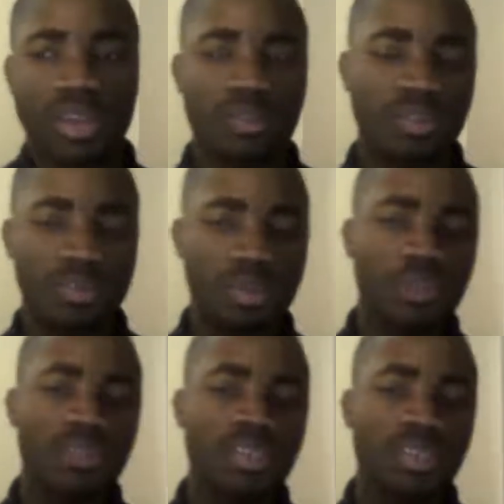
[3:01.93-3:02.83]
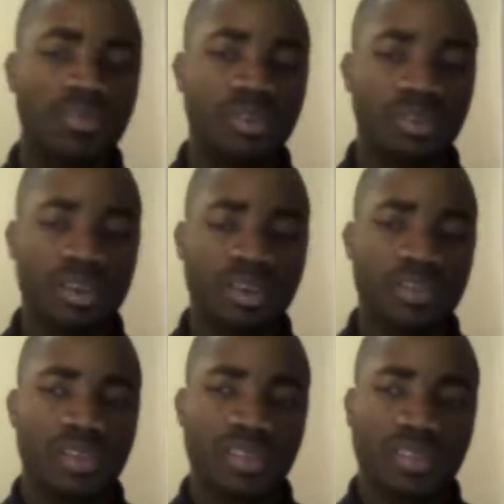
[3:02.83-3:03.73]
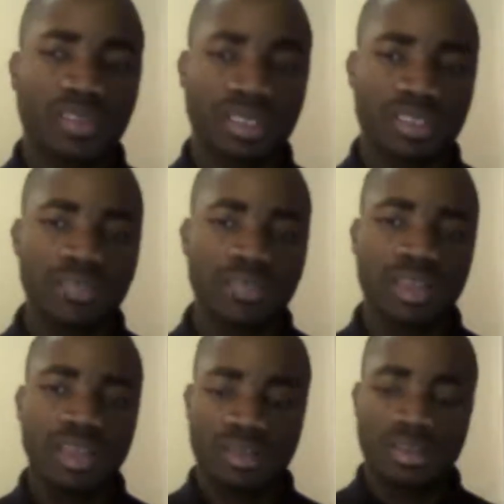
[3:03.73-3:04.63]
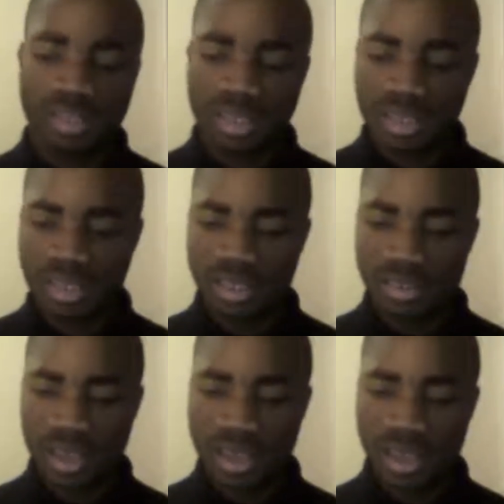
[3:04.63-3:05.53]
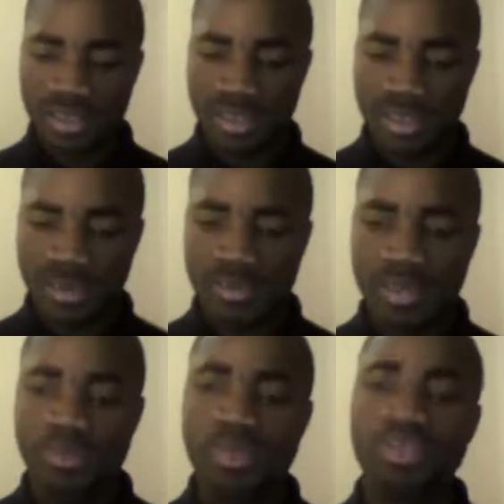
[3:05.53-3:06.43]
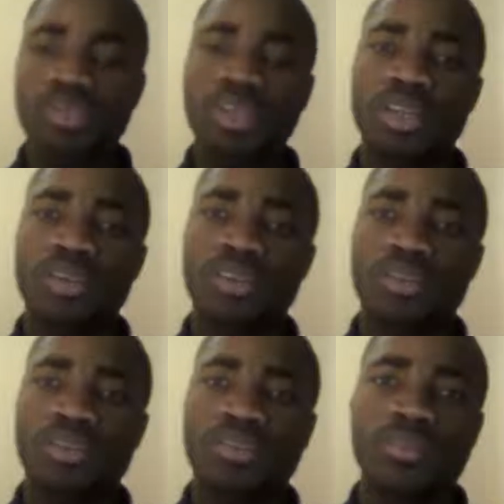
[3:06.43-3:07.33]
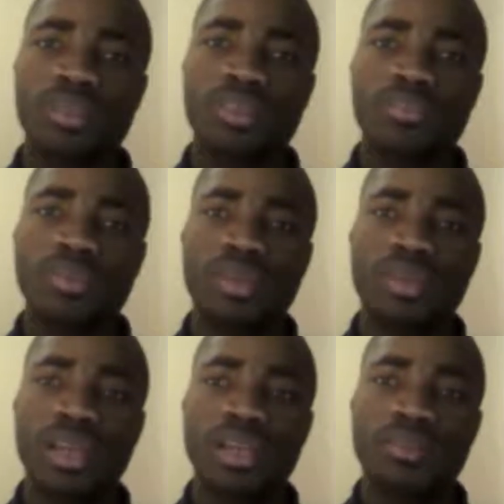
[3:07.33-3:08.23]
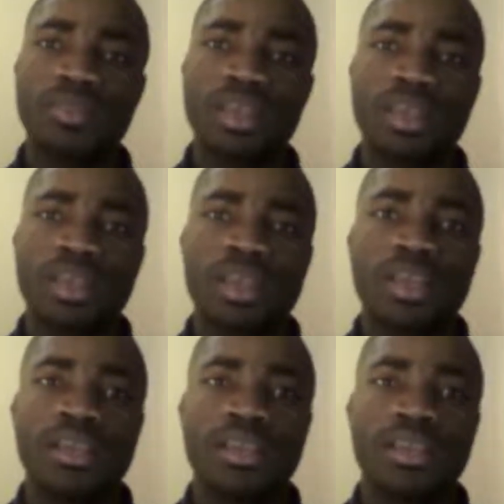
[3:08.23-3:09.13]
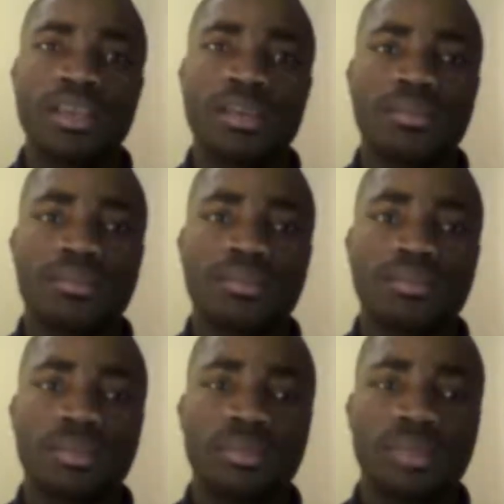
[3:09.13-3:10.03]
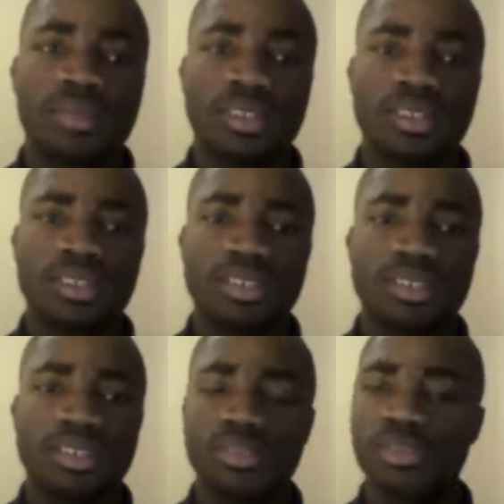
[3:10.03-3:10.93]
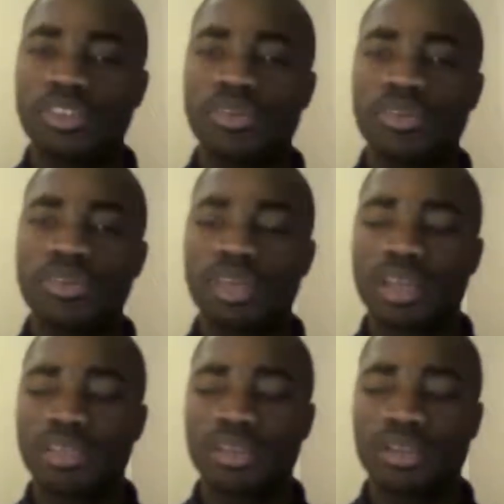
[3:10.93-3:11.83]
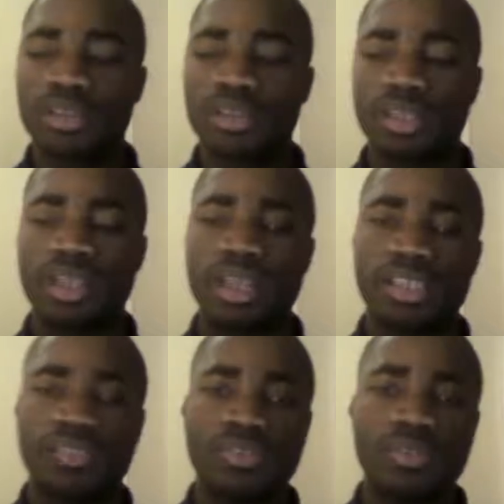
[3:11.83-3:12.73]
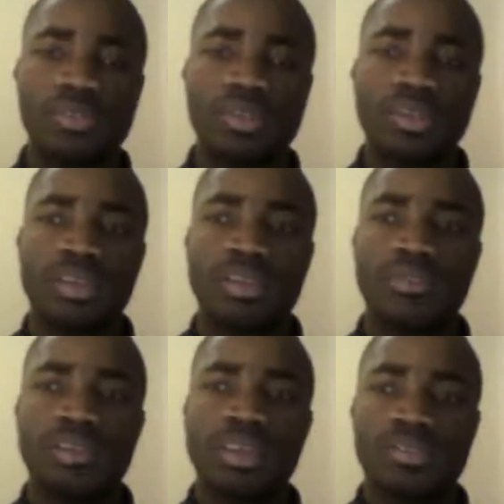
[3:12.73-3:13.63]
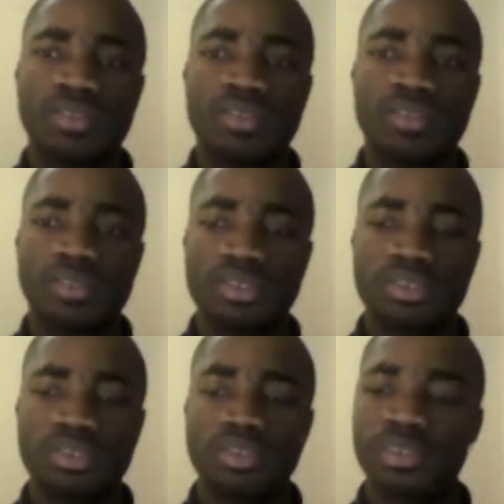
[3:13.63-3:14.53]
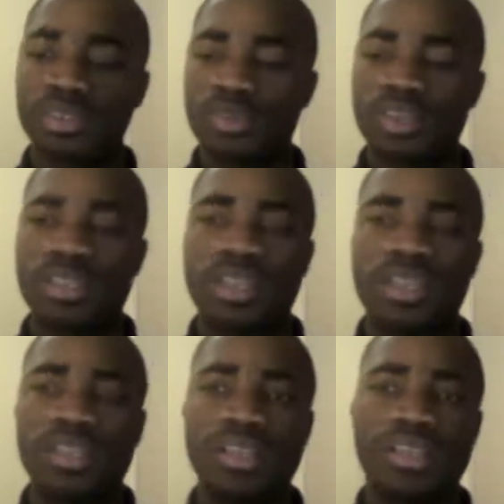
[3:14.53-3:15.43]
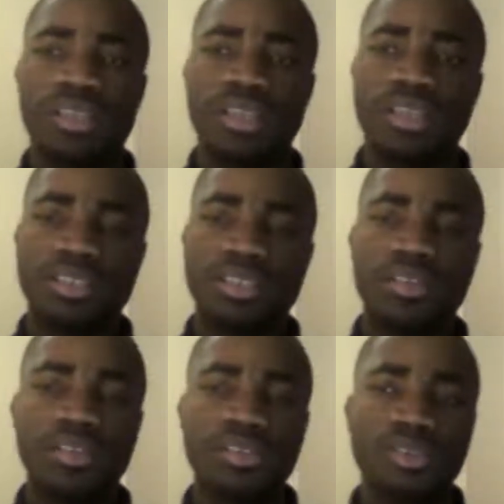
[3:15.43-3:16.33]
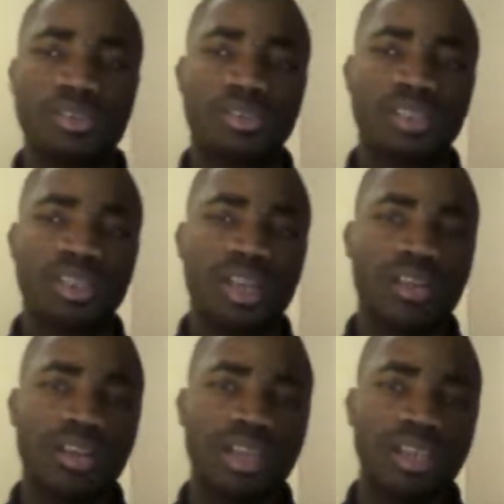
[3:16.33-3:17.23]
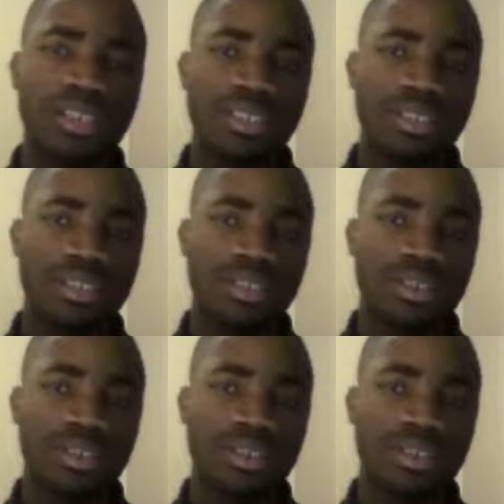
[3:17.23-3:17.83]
we pay officially for 5 cities. Recently, I asked someone to get a document for me from Ghana, and it was supposed to be neutralized, legalized from the Foreign Affairs Ministry. The person went there. The lady said, "Oh, it's going to cost 300 Ghana cedis."